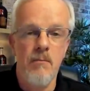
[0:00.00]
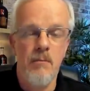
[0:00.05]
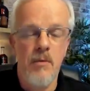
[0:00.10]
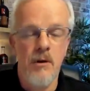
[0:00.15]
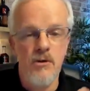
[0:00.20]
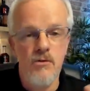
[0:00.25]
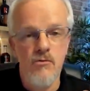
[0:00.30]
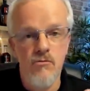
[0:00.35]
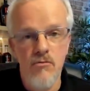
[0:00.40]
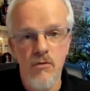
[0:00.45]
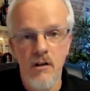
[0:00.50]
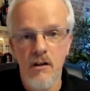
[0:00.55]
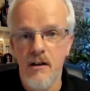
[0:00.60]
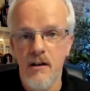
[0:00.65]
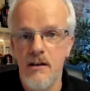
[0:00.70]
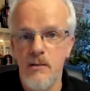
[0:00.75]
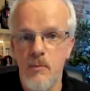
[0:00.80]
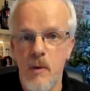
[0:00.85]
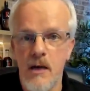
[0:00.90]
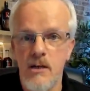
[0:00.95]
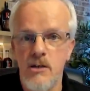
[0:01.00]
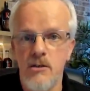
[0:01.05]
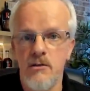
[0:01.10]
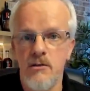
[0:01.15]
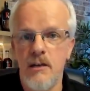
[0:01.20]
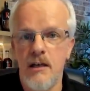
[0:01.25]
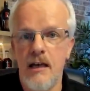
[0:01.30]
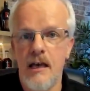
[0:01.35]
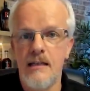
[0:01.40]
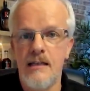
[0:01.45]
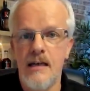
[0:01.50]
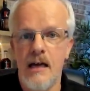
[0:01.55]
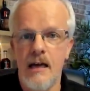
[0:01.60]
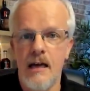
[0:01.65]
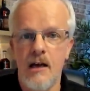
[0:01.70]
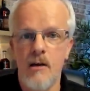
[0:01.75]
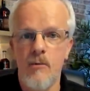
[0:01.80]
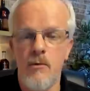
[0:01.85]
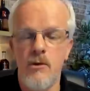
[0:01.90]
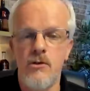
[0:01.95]
But it's really special to get to
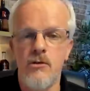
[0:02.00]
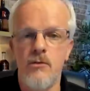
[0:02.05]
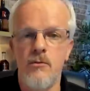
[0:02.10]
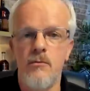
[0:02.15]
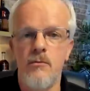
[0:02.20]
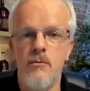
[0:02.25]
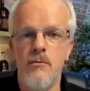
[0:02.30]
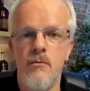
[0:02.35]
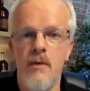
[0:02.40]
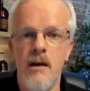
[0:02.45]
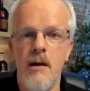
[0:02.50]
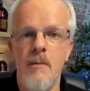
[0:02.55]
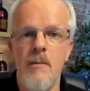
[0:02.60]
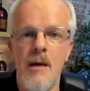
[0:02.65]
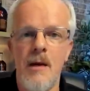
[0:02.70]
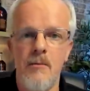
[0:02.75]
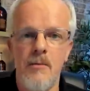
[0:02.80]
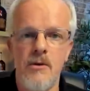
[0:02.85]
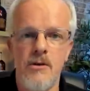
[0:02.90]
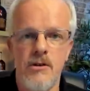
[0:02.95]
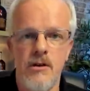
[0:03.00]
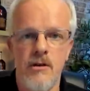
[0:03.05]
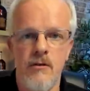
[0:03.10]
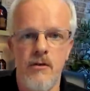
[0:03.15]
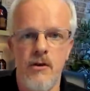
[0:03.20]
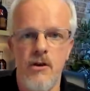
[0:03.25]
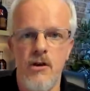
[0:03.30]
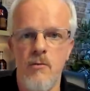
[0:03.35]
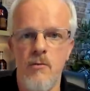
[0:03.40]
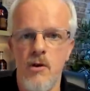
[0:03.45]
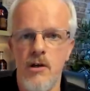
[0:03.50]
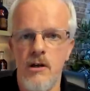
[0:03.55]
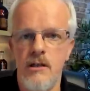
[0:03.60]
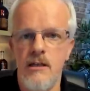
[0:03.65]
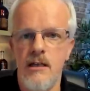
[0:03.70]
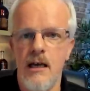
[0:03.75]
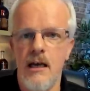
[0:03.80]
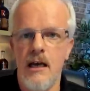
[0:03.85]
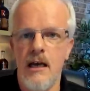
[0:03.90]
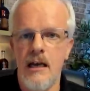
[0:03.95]
hang out with so many members of the
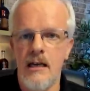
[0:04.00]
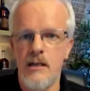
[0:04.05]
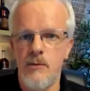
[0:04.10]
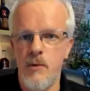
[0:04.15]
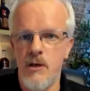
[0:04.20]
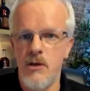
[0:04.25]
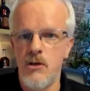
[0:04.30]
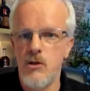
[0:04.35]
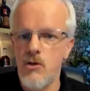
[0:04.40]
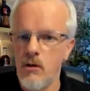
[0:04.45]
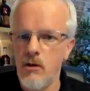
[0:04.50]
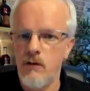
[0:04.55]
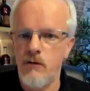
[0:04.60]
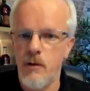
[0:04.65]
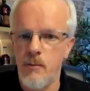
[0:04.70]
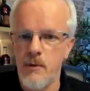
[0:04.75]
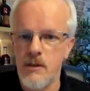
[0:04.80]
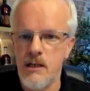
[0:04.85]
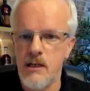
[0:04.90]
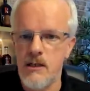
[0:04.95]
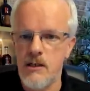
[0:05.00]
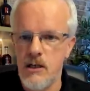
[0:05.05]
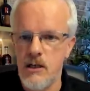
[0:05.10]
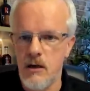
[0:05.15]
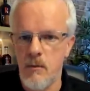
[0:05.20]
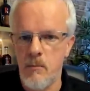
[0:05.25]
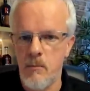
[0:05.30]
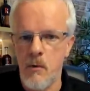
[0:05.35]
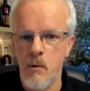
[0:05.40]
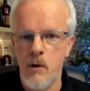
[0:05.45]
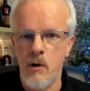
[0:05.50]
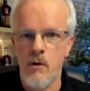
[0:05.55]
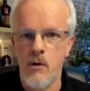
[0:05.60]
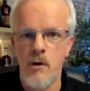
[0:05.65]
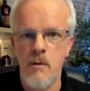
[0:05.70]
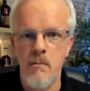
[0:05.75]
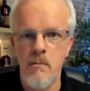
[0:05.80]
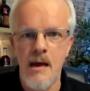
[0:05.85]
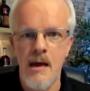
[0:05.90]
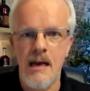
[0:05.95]
community. And that's been stolen from us this year, but we're
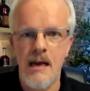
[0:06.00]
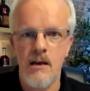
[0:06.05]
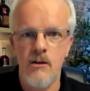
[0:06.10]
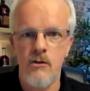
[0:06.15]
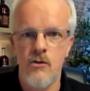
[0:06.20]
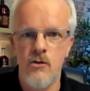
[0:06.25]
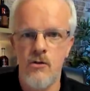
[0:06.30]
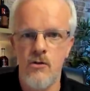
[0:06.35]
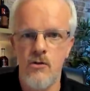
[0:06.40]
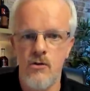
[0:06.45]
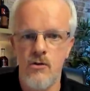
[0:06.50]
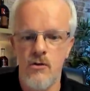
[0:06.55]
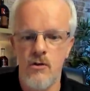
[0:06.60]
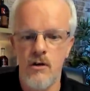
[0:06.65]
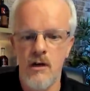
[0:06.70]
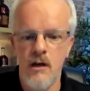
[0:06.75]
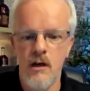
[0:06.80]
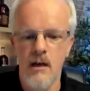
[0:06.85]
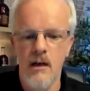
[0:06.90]
going to make do.